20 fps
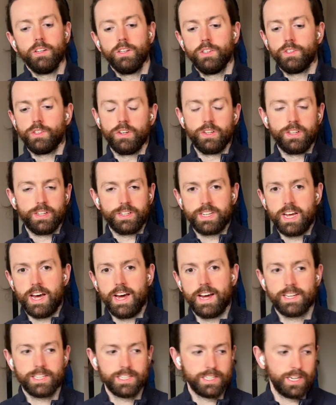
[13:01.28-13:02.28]
doing the
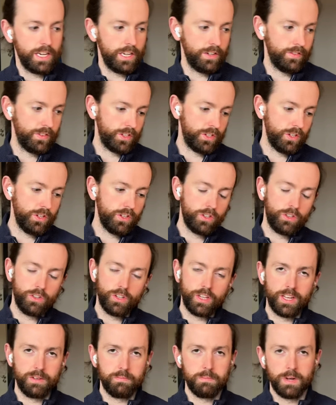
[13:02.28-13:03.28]
tax side of it, doing all
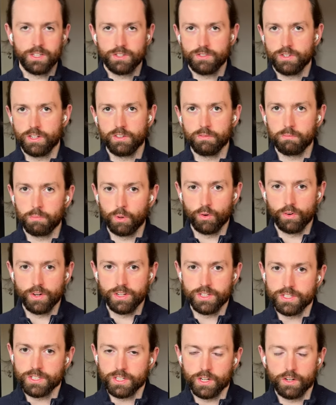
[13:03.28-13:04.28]
the administrative boring
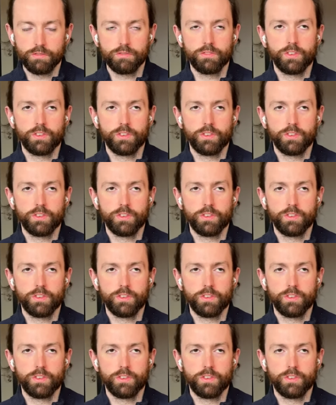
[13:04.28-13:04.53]
stuff